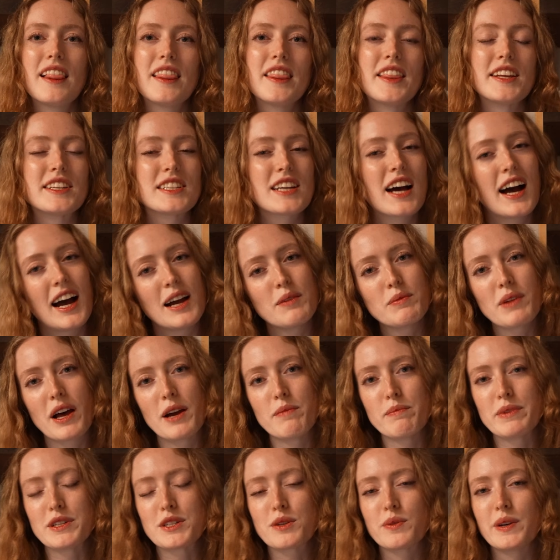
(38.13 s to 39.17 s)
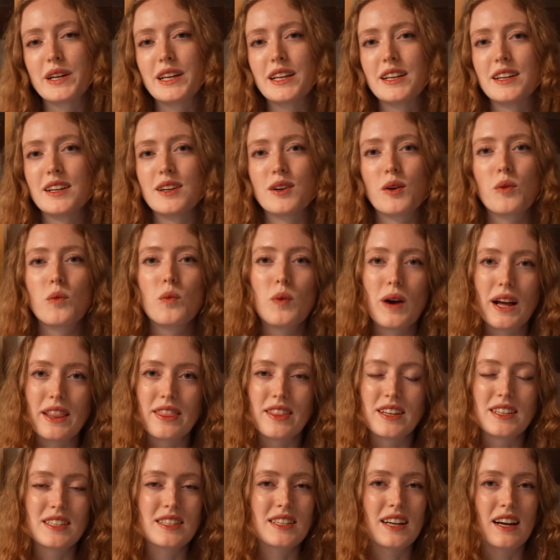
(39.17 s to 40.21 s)
the timeline between when
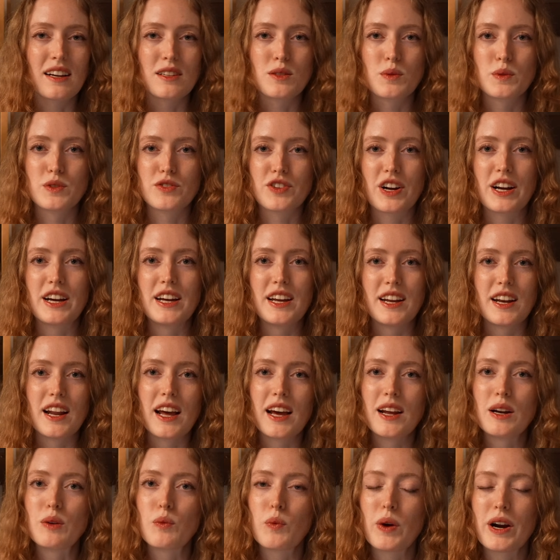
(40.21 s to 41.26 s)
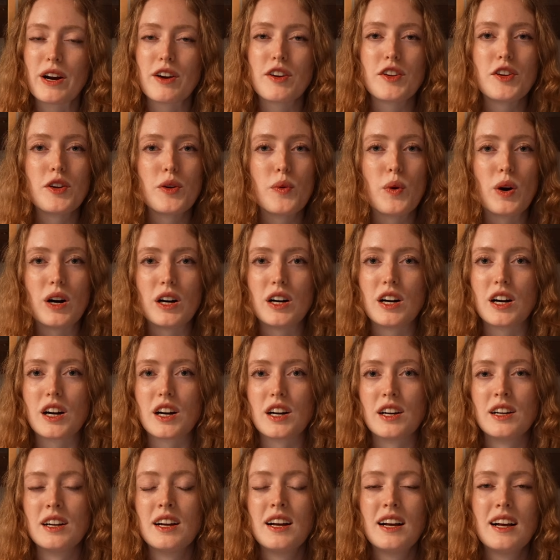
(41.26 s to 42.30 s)
this text was written and where you
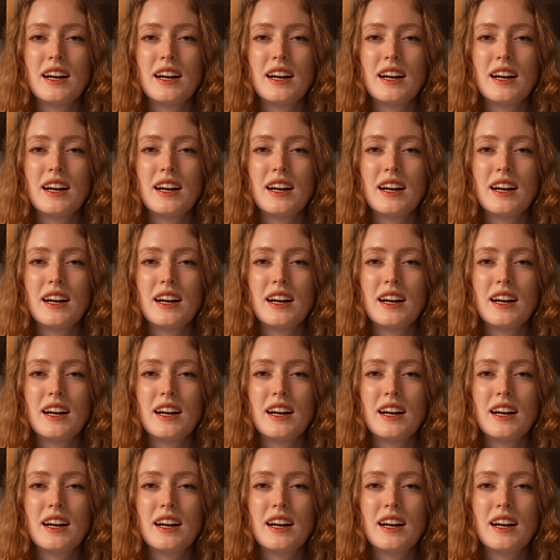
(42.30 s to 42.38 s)
are